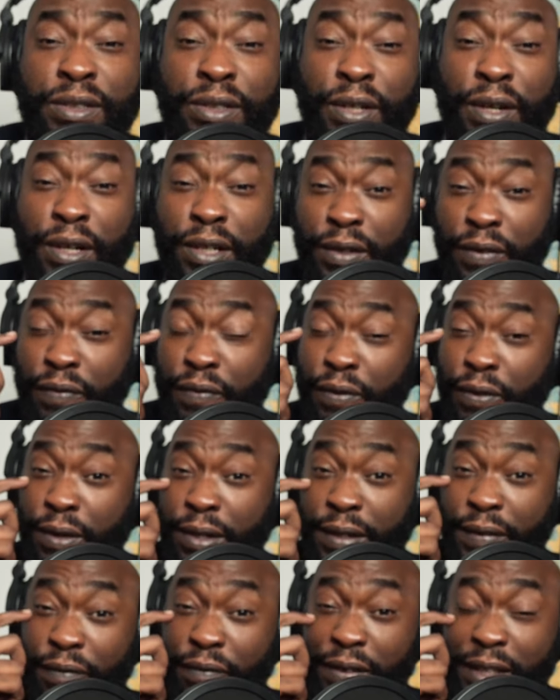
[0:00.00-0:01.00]
30,
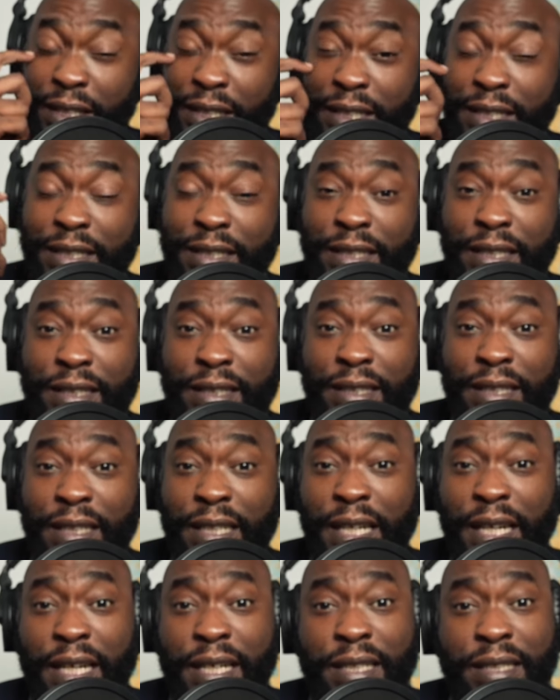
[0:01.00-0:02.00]
40, 50, 60
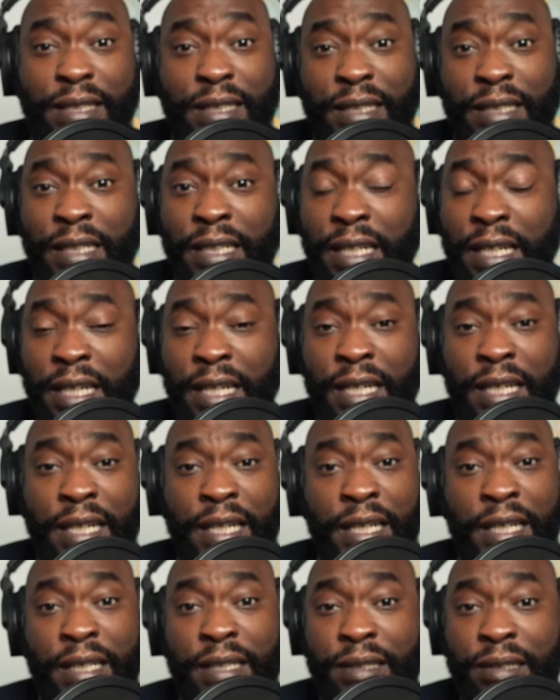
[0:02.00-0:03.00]
days
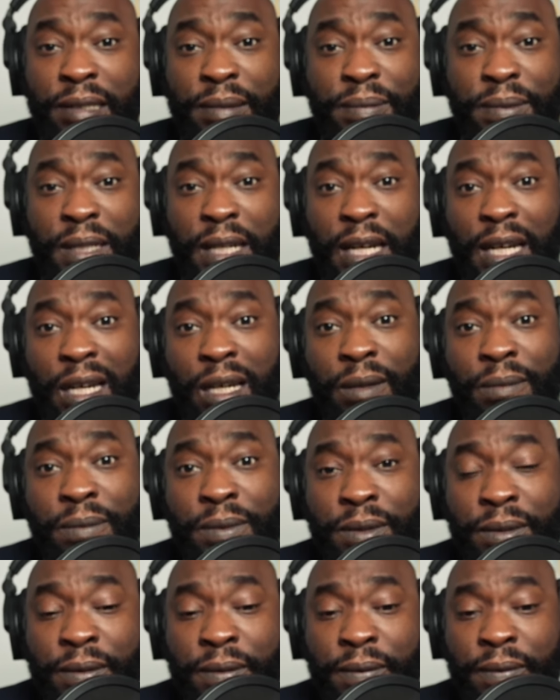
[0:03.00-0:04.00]

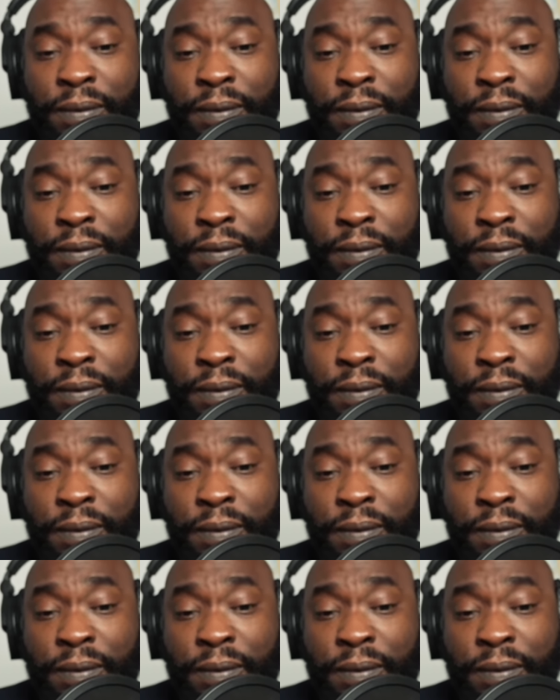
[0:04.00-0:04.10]
sometimes.